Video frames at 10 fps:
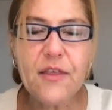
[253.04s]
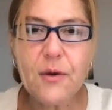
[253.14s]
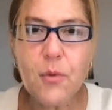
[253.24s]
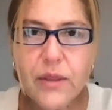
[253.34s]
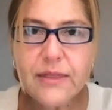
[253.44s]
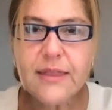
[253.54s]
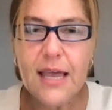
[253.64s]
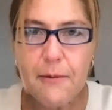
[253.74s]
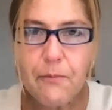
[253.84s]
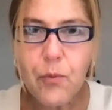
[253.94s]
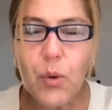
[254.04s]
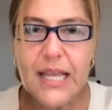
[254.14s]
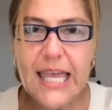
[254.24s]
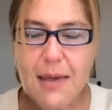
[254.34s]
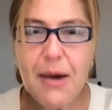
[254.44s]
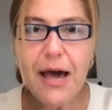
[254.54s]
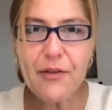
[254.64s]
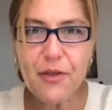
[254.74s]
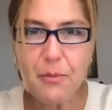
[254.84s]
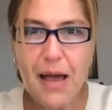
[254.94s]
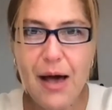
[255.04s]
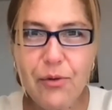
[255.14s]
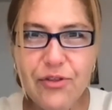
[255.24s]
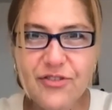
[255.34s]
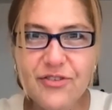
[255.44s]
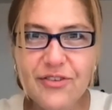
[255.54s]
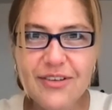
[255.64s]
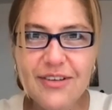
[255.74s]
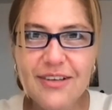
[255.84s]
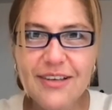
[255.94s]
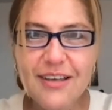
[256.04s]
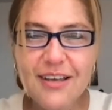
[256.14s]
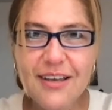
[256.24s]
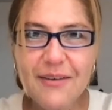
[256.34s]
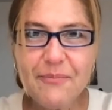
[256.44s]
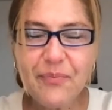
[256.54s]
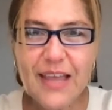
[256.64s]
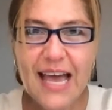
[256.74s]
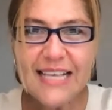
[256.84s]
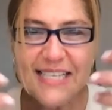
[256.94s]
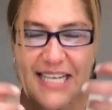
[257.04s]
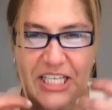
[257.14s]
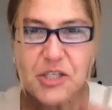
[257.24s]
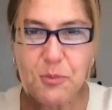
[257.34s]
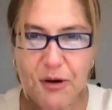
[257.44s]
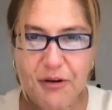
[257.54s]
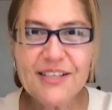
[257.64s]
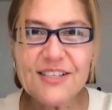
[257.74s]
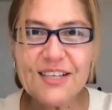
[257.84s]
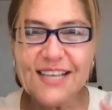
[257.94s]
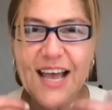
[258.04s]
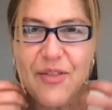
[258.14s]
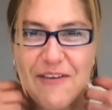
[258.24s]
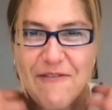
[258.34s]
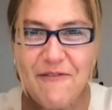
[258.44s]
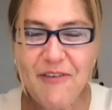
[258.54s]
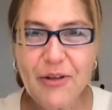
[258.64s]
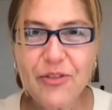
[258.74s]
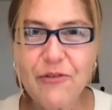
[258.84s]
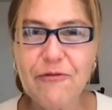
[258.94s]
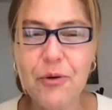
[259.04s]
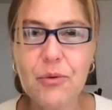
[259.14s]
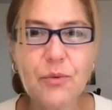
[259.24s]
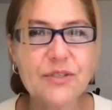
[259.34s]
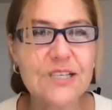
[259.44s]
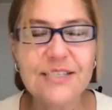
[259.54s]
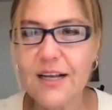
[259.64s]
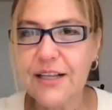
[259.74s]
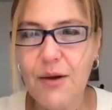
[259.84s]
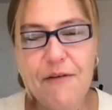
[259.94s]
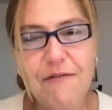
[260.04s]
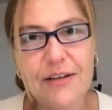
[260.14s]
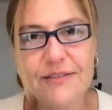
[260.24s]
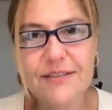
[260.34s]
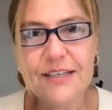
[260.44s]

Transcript: what came out of their mouths as an experience, as how they felt the food, was exactly how I felt.